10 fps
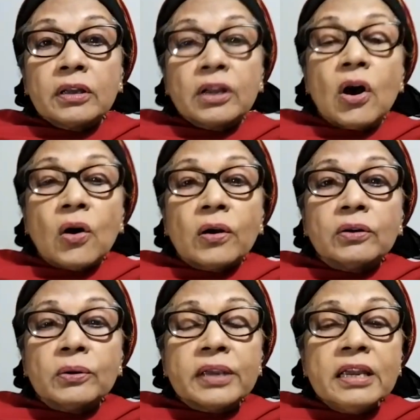
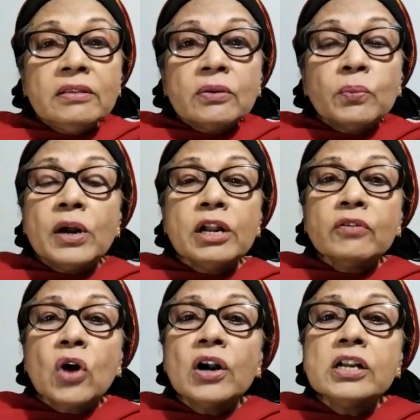God, okay? Word
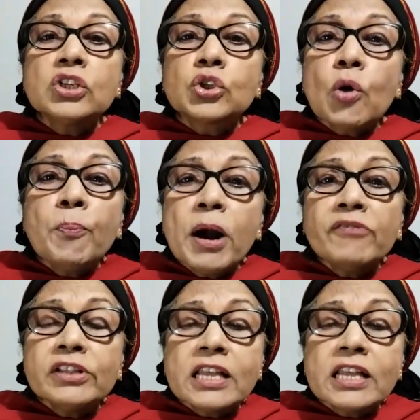of God is so powerful.